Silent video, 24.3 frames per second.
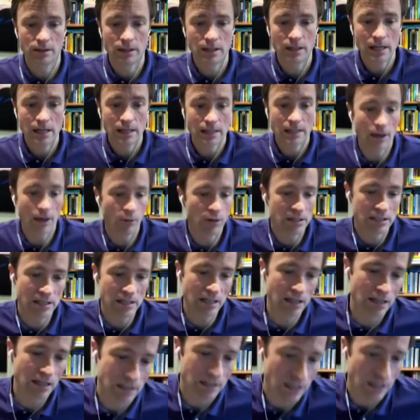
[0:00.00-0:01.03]
Now, we see
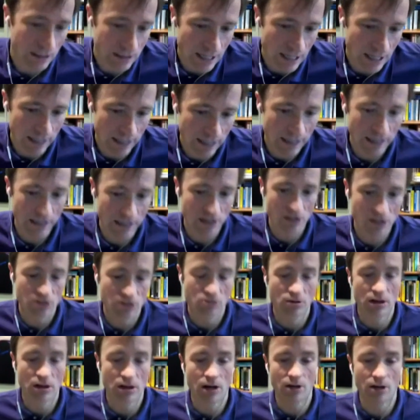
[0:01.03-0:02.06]
this in the tech
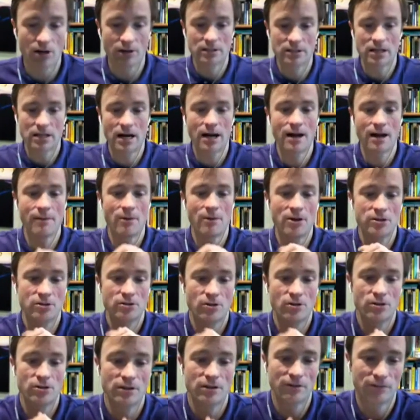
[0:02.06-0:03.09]
industry all the time, all
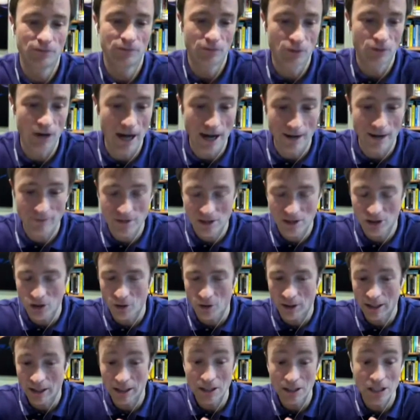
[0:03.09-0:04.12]
sorts of graphs
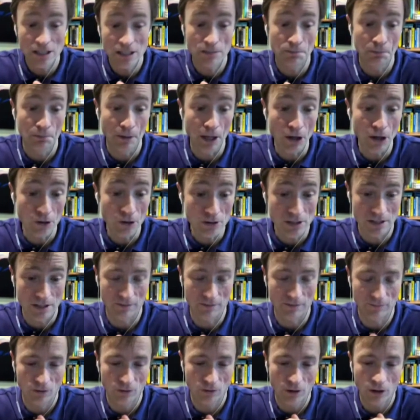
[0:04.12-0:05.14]
showing explosive
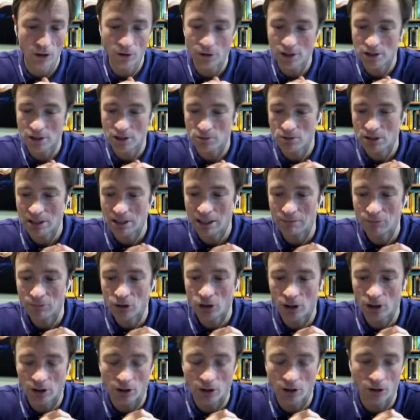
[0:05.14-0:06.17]
growth. This was Tim
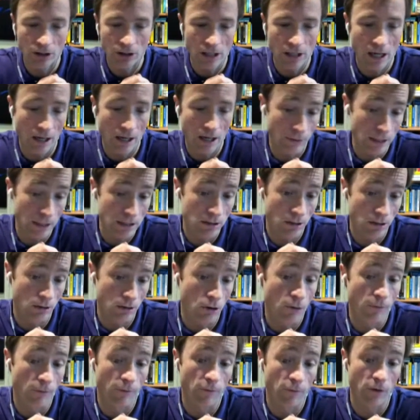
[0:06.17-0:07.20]
Cook early on when he took
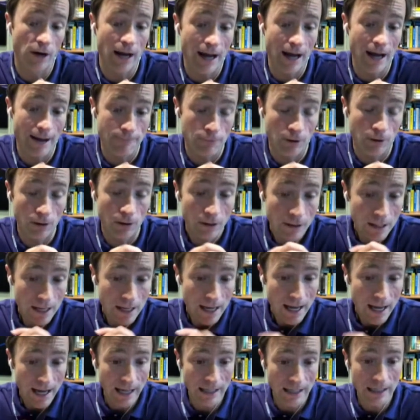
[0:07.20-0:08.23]
over for Apple,
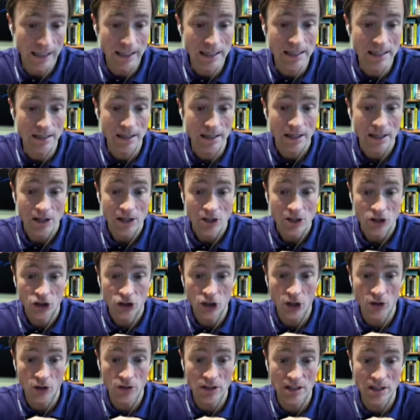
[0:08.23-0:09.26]
and he
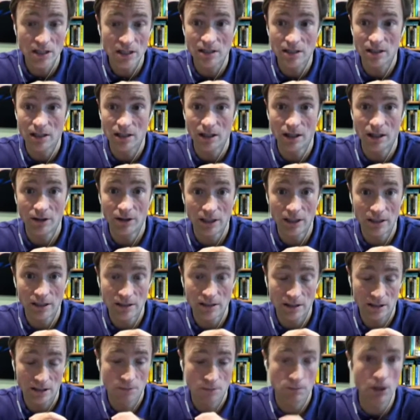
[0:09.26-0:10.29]
shows these
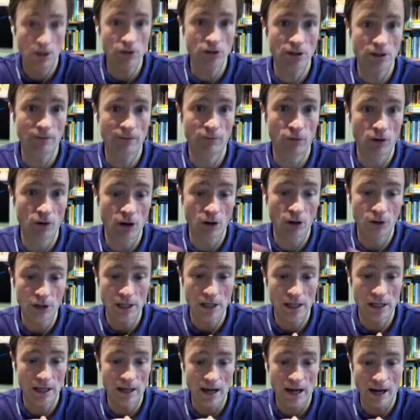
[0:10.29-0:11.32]
explosive growth
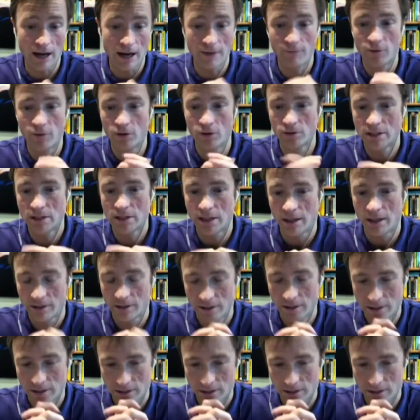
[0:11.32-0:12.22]
in iPhone sales.